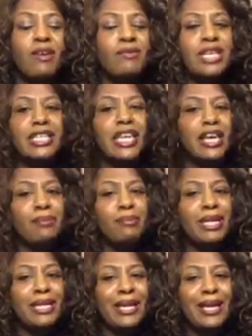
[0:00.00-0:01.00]
I was like, that could
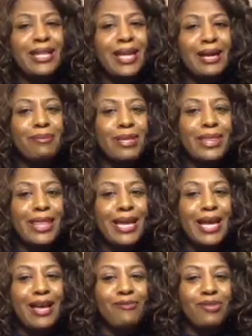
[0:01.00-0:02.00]
be
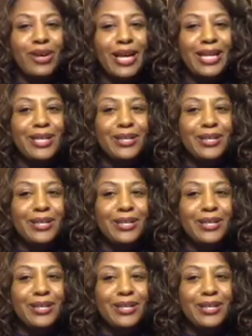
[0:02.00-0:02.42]
love weight.